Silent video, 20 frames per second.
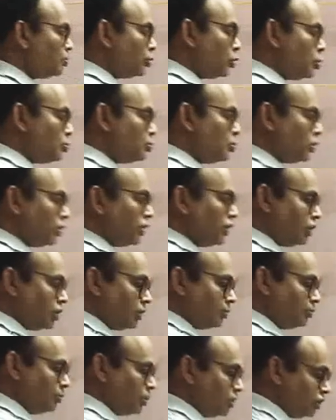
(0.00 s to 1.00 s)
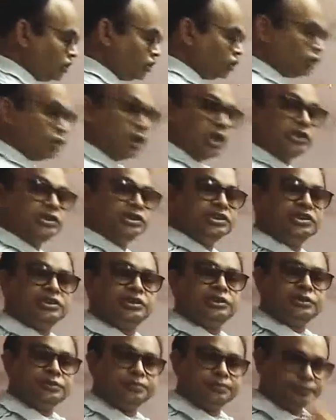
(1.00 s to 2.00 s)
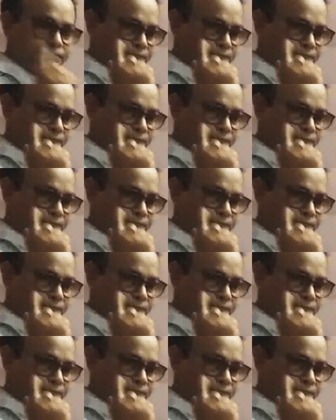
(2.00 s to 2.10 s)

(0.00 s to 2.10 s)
property of the charges.